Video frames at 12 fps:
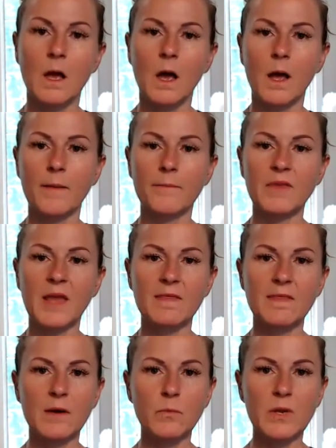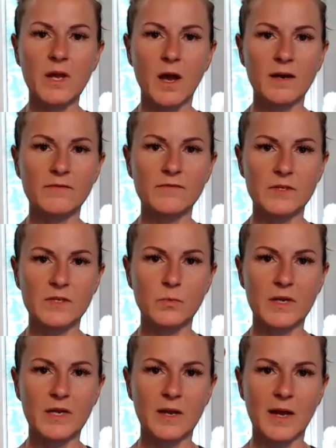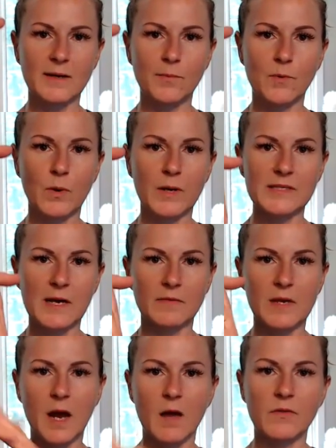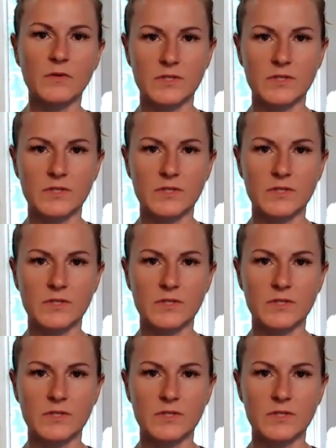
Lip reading: And then we end up going down the other